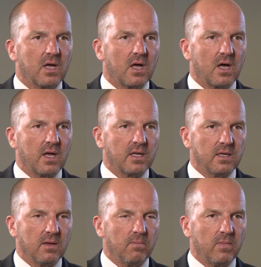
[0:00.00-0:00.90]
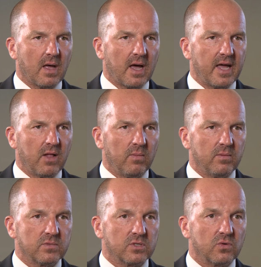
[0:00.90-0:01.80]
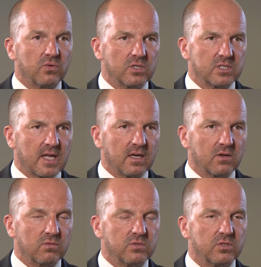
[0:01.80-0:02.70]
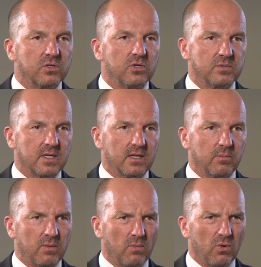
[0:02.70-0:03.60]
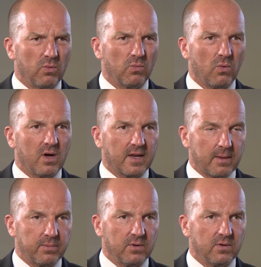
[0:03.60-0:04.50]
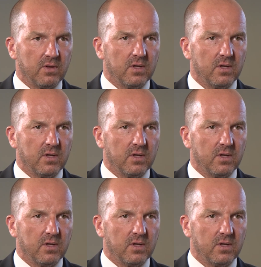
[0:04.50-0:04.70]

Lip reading: I helped them to understand and come to terms a little bit more with what had happened.